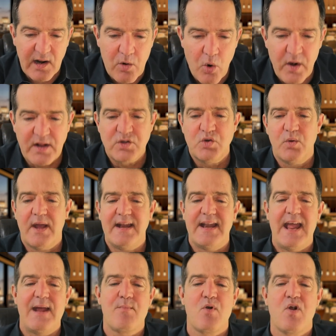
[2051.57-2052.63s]
According to a
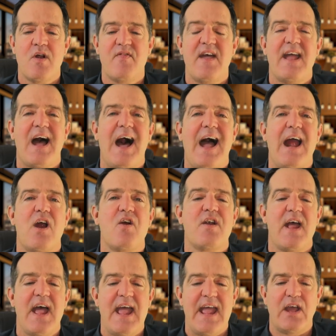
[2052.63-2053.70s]
neighbor, they
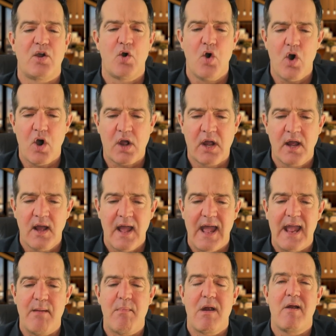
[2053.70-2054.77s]
hired a cook
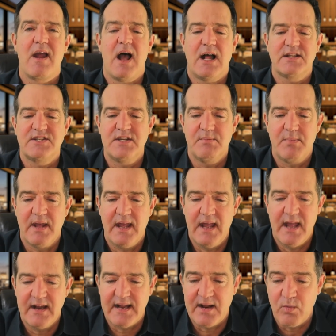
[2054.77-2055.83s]
a mariachi
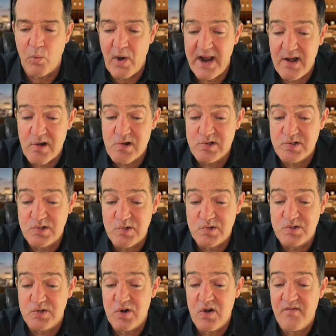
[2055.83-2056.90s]
band, and waiters to
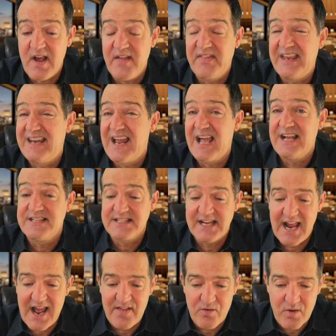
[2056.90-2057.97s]
serve at the night's
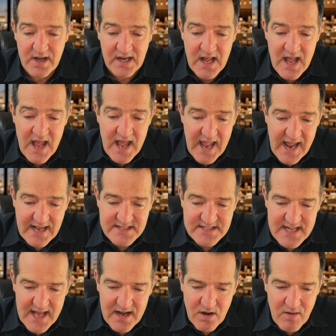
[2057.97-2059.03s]
gathering, and
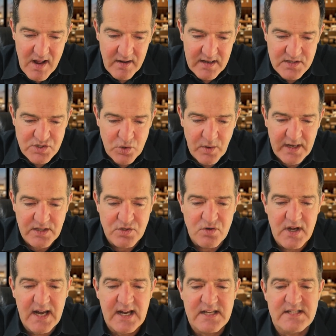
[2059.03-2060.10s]
sat around enjoying
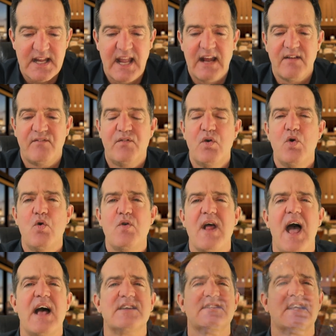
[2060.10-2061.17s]
drinks and food
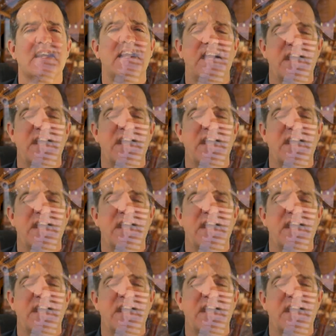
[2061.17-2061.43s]
as the